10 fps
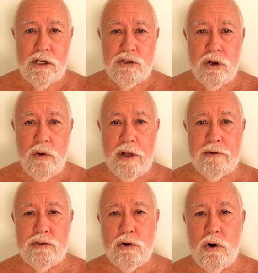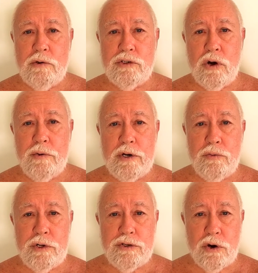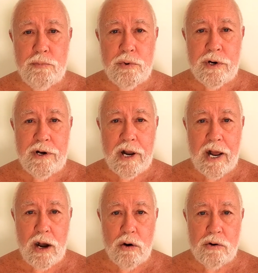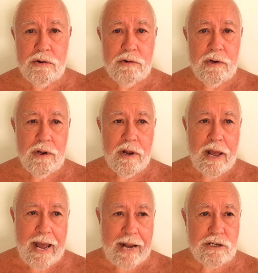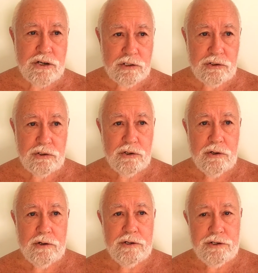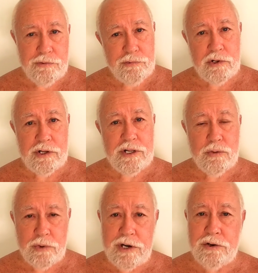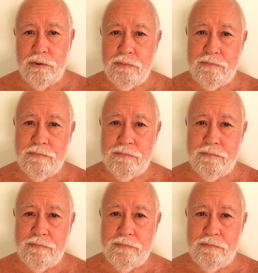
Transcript: So others are always going to interpret our actions differently than we do.